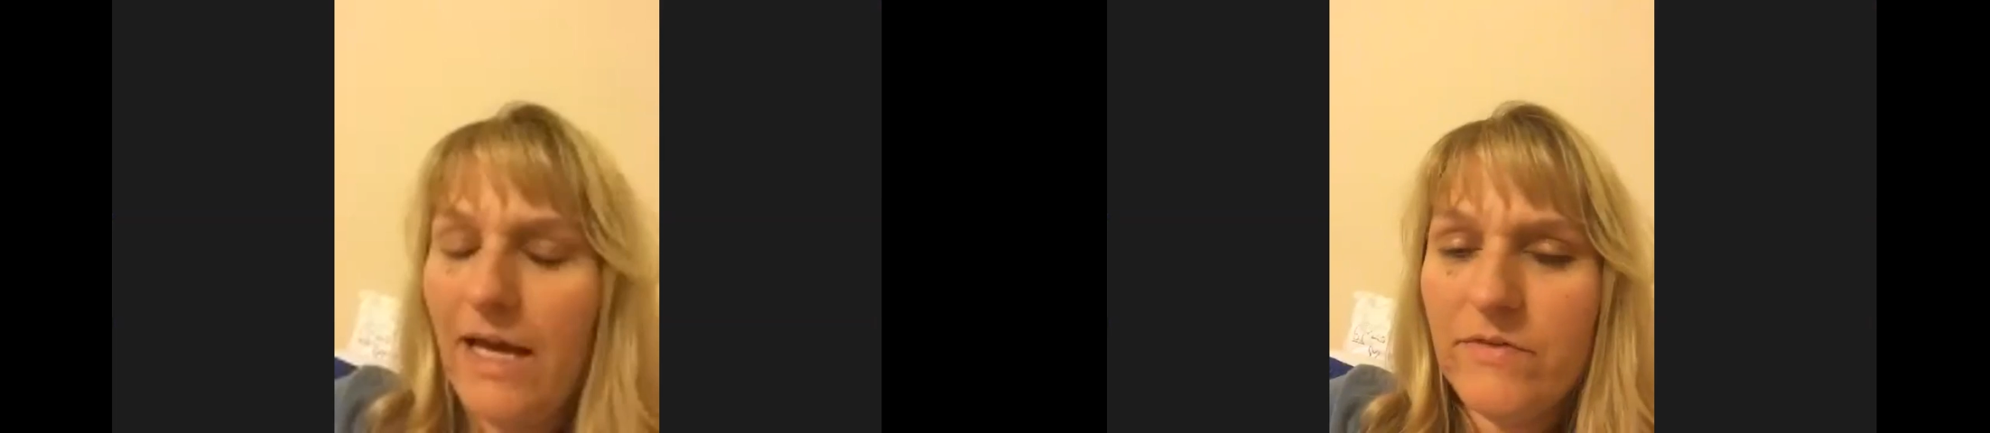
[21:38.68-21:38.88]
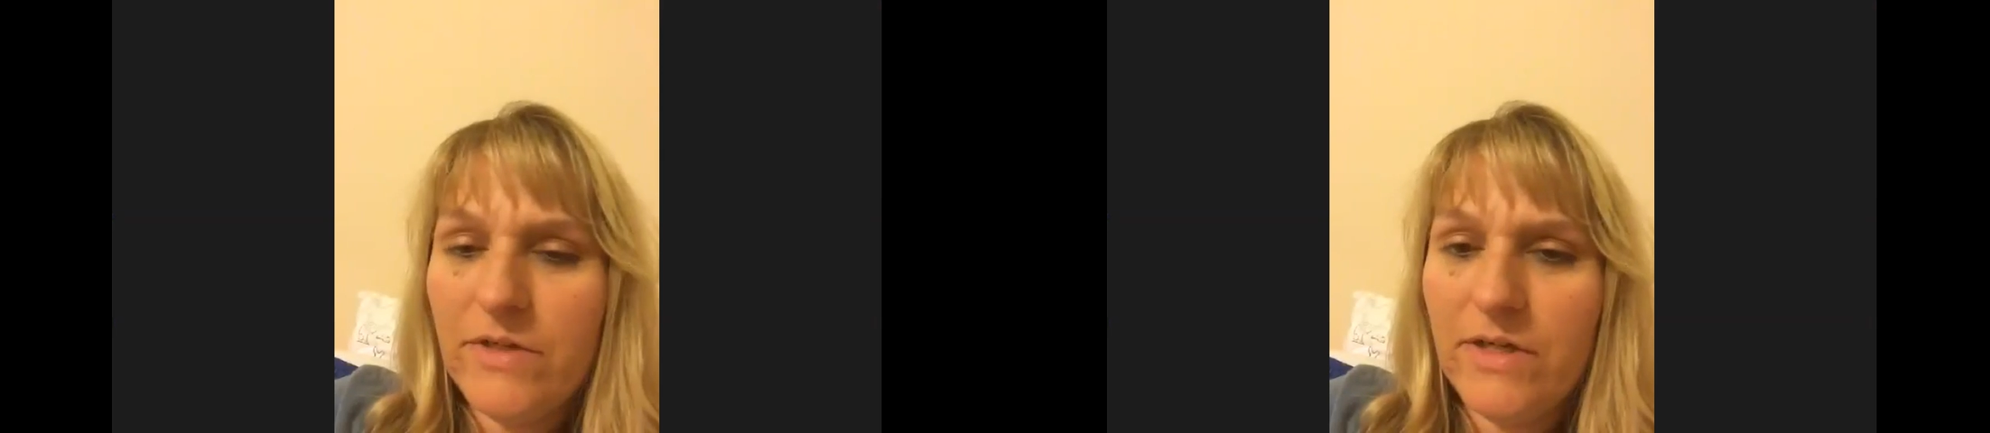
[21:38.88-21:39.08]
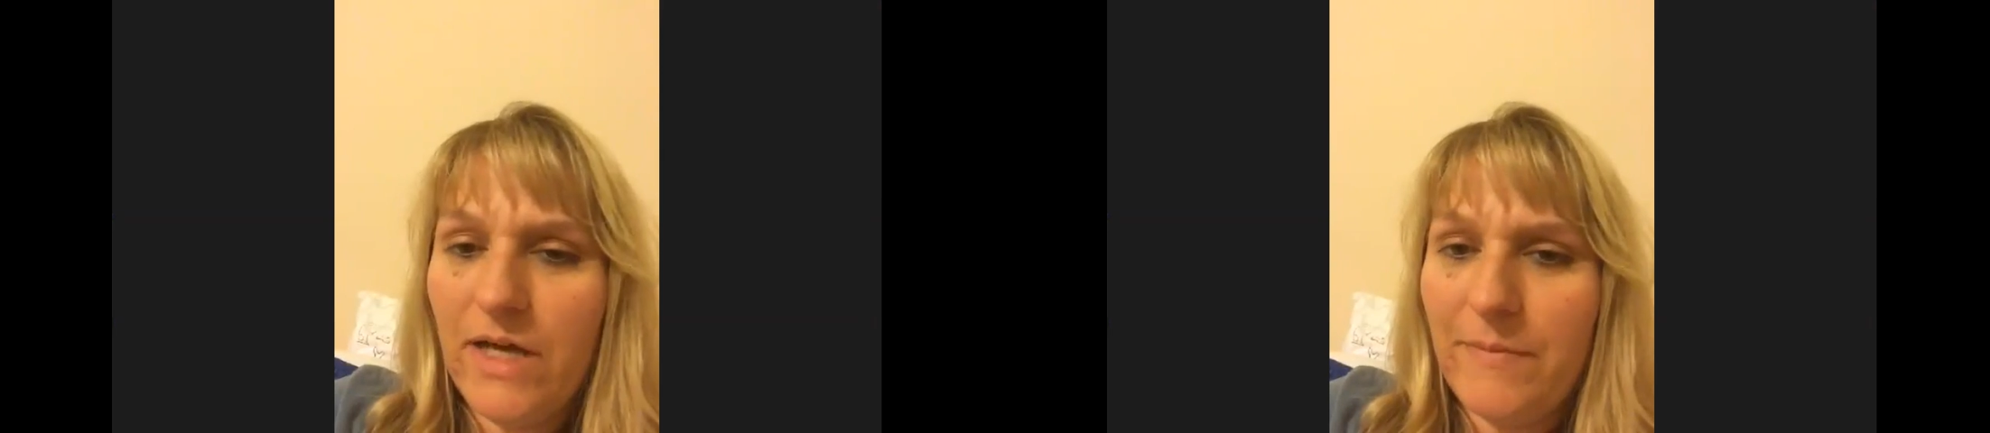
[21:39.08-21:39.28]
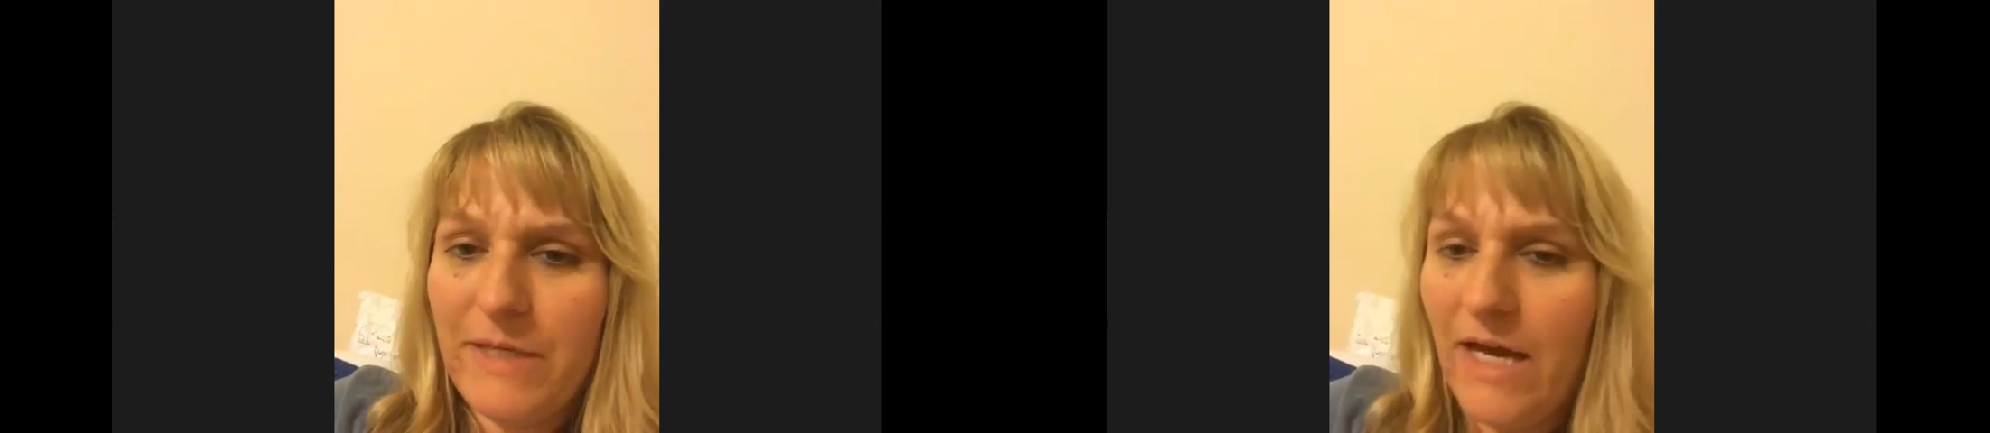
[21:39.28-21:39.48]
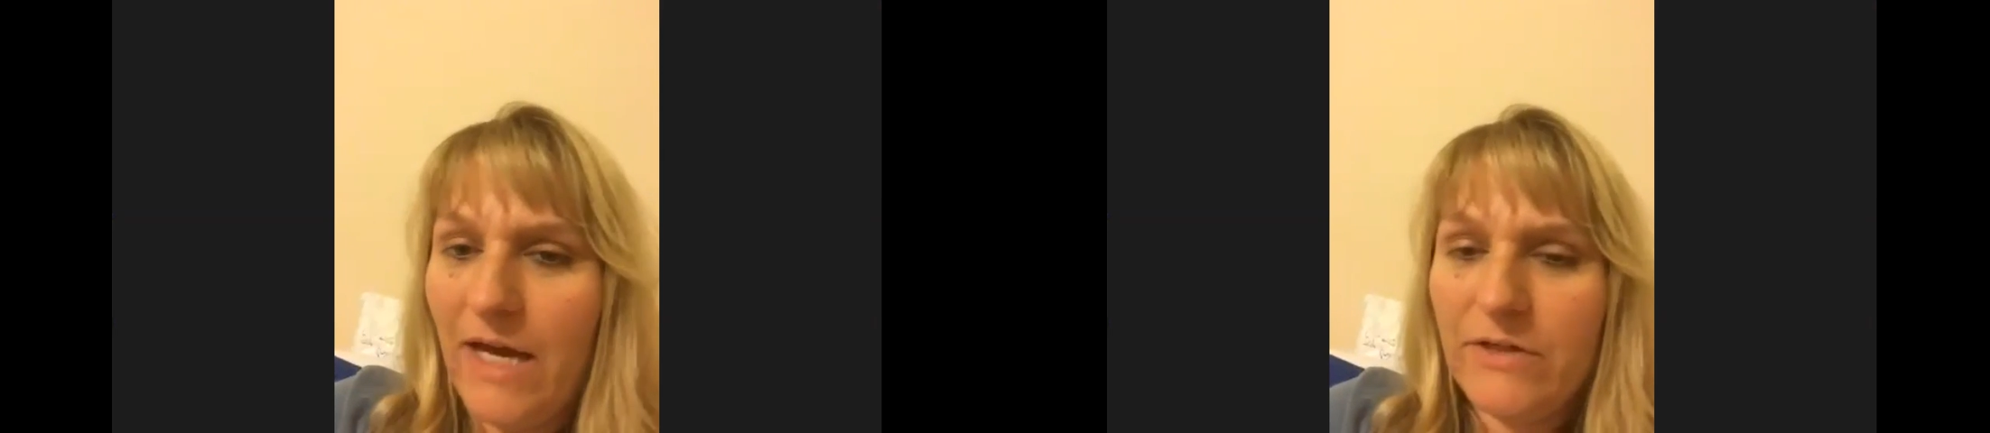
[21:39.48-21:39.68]
I mean I
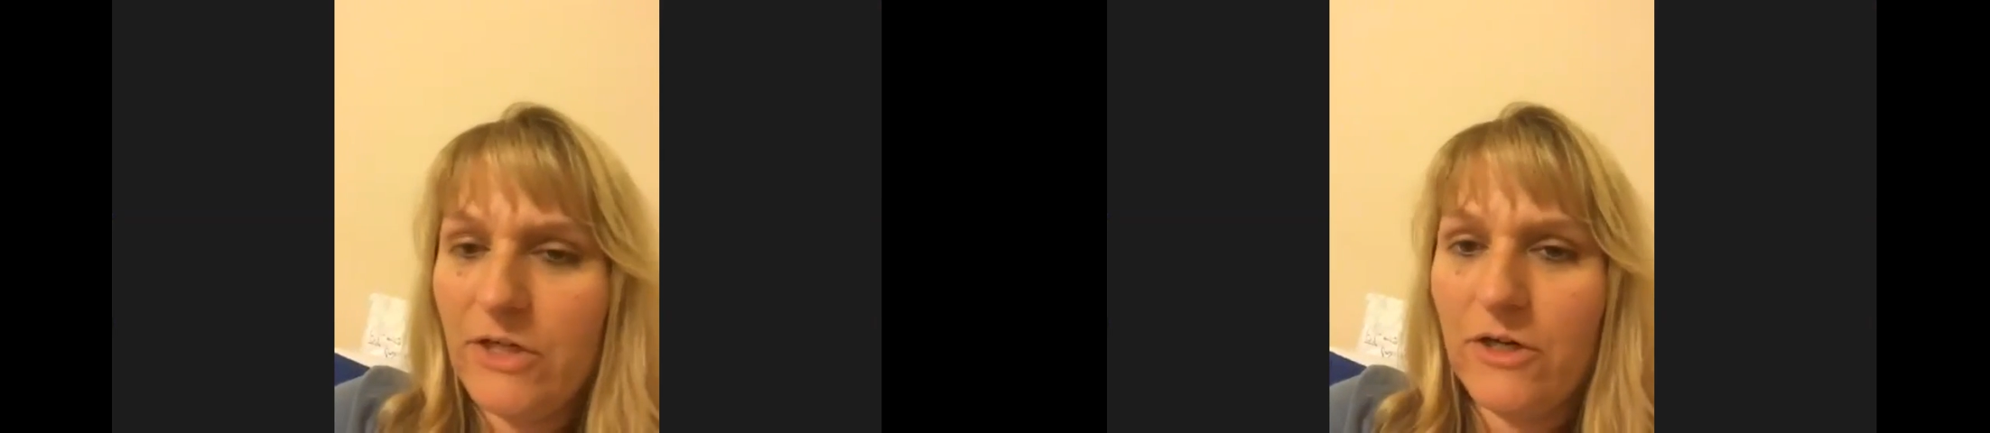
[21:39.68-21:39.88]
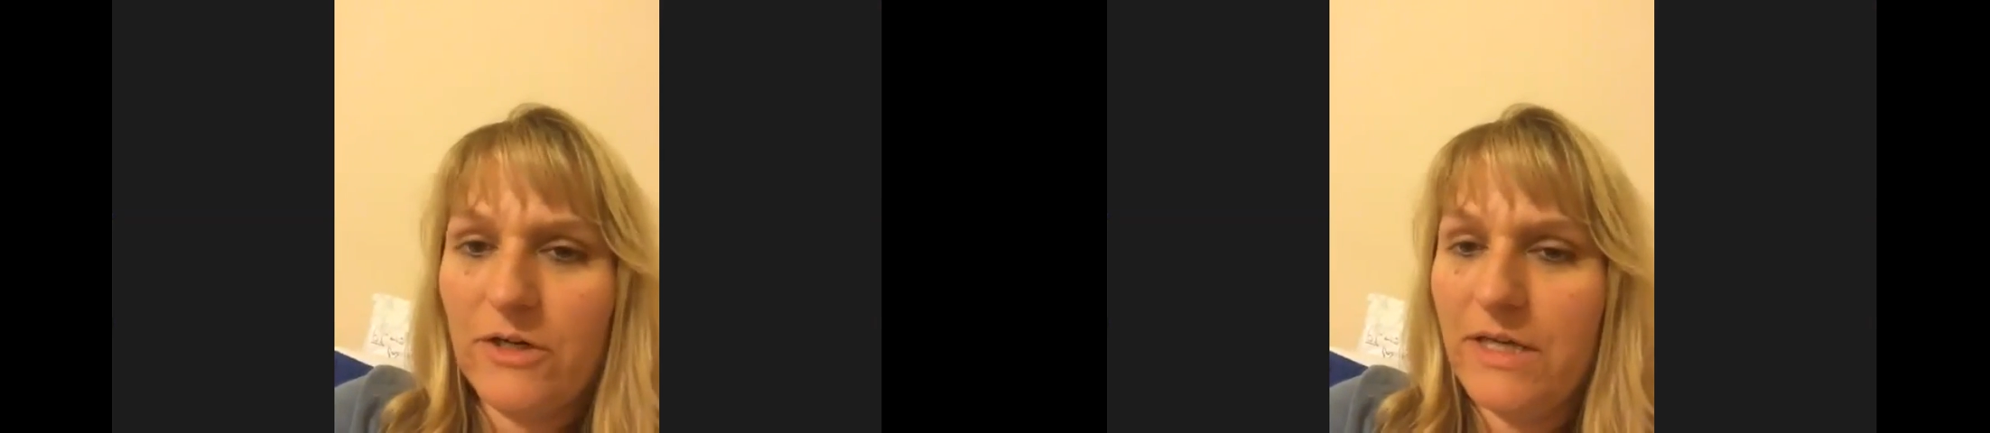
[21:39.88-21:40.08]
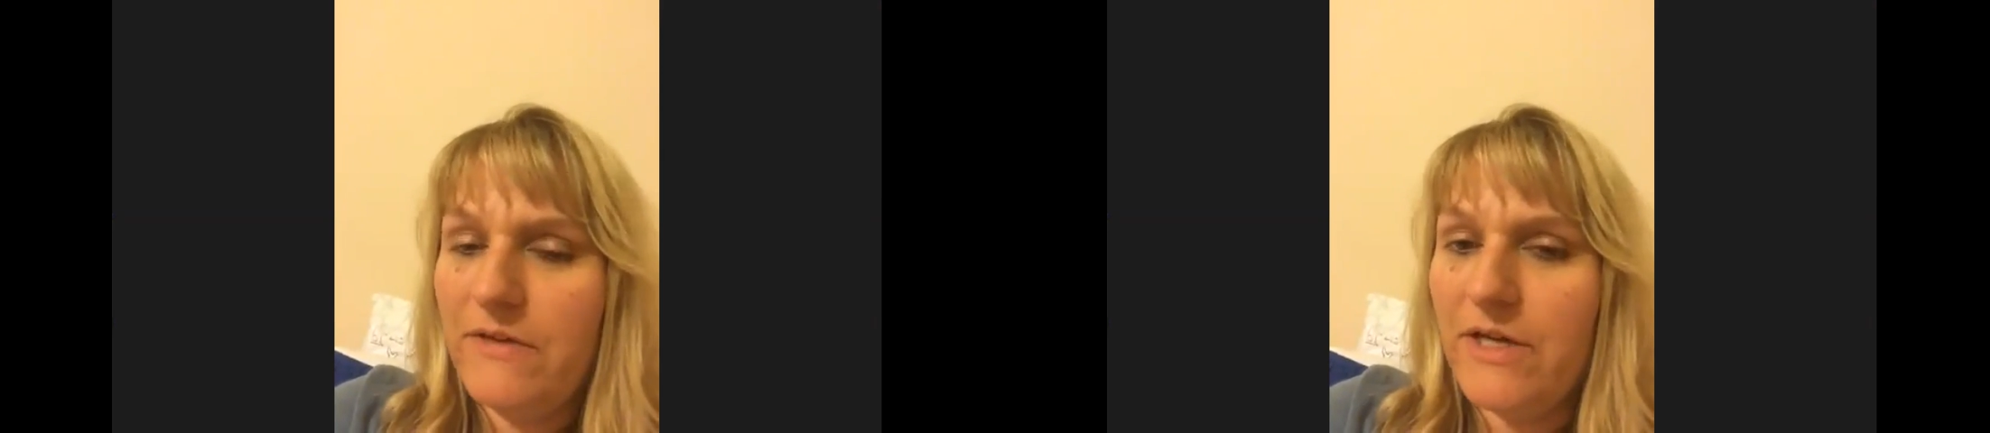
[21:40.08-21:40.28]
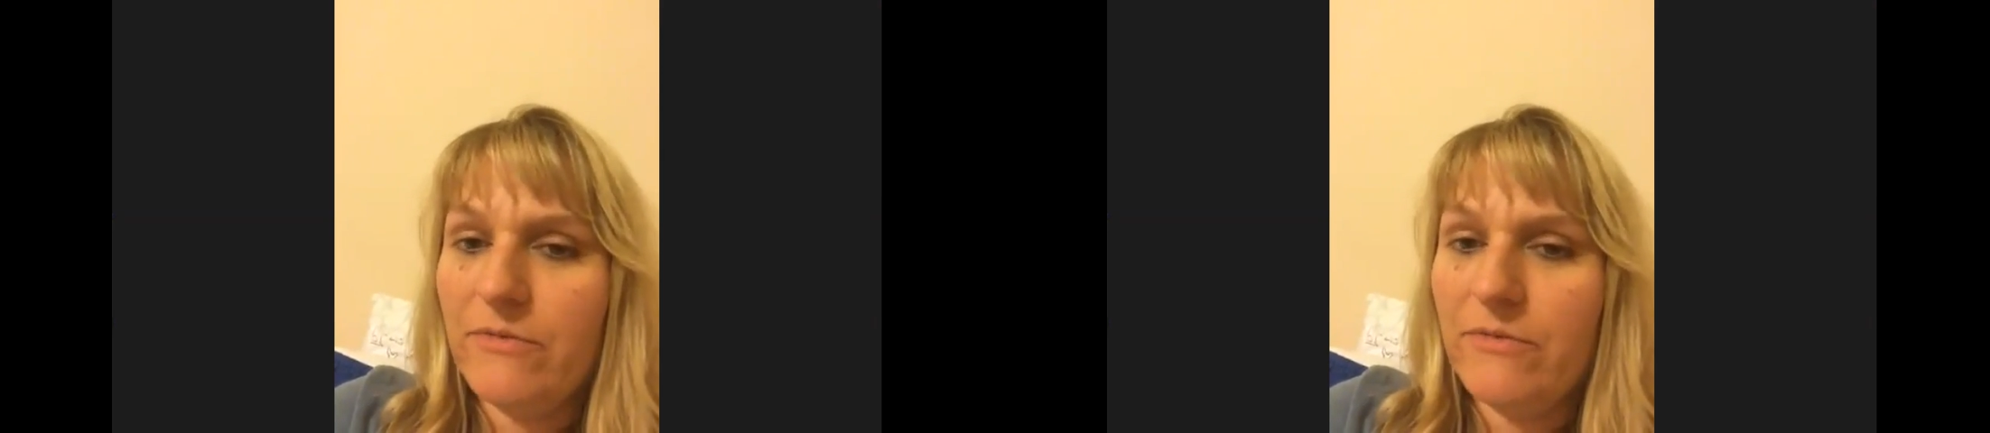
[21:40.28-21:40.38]
haven't heard anything